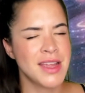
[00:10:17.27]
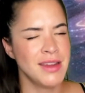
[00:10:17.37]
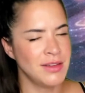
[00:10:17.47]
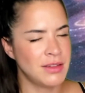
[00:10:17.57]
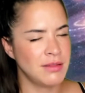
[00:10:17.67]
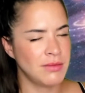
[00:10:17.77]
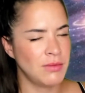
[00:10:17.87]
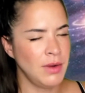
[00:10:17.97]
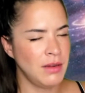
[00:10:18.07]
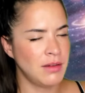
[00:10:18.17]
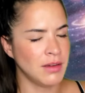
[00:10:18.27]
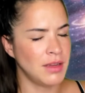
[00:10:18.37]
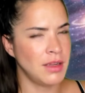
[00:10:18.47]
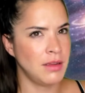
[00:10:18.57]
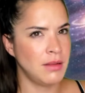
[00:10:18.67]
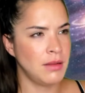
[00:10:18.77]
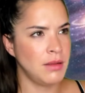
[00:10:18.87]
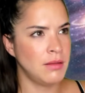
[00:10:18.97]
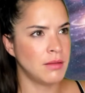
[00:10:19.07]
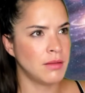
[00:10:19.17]
into the window, and
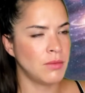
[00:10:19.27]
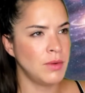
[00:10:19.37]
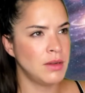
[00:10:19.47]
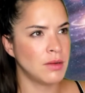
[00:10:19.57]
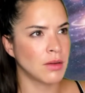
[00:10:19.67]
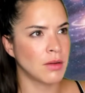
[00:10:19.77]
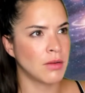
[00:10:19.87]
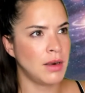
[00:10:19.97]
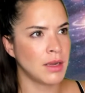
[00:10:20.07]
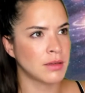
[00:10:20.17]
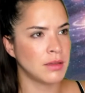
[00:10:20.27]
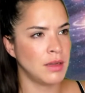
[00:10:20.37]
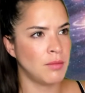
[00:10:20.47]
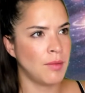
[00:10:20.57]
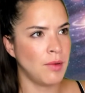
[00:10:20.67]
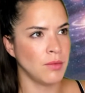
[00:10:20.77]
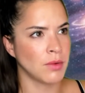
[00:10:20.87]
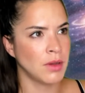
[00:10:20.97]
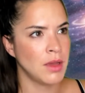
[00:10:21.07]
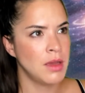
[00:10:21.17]
then the window cracked and
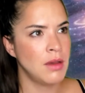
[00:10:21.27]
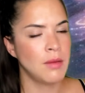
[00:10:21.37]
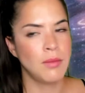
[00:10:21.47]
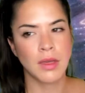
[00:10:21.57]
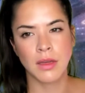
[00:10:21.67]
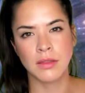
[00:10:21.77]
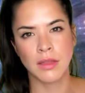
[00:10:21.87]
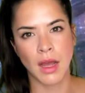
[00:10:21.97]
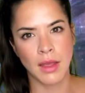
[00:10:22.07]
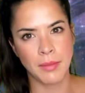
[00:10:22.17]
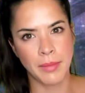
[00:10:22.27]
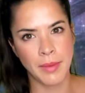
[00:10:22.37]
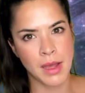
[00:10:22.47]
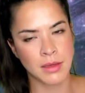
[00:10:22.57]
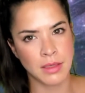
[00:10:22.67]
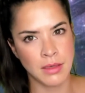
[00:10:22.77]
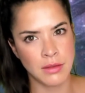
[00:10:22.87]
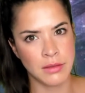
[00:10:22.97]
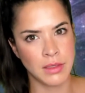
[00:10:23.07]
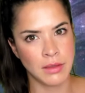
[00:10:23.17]
broke because I had backed
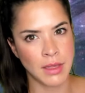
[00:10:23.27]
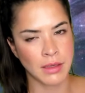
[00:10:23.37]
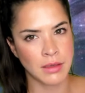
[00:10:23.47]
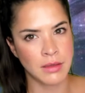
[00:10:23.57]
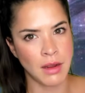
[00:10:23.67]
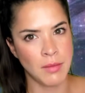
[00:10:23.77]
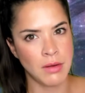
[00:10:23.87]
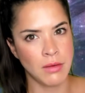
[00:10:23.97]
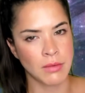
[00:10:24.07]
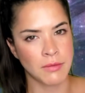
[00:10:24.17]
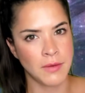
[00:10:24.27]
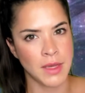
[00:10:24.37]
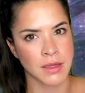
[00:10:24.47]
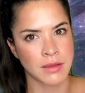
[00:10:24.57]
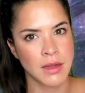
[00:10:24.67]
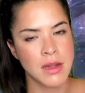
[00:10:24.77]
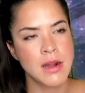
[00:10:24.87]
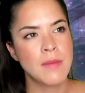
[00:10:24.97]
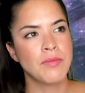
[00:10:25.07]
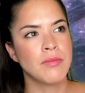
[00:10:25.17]
into it like a domino effect,
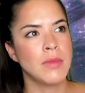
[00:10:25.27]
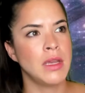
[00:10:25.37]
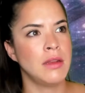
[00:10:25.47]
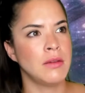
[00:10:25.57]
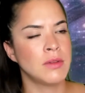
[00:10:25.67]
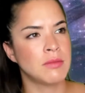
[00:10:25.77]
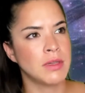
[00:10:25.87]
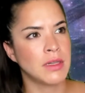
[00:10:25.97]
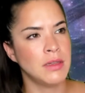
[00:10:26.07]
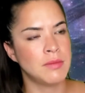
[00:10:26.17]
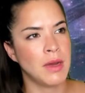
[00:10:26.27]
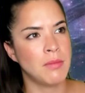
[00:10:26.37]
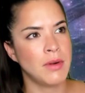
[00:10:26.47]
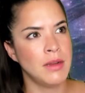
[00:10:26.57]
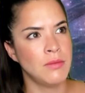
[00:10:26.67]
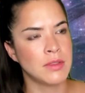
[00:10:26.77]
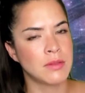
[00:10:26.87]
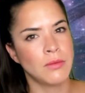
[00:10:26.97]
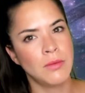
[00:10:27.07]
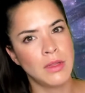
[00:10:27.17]
and it was because my brain
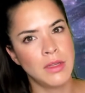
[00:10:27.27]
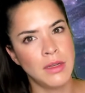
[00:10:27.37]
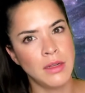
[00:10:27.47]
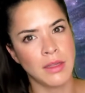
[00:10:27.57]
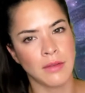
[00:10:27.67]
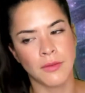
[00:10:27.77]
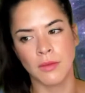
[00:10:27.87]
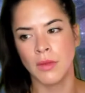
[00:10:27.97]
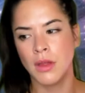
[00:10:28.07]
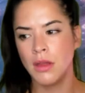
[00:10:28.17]
was willy-nilly from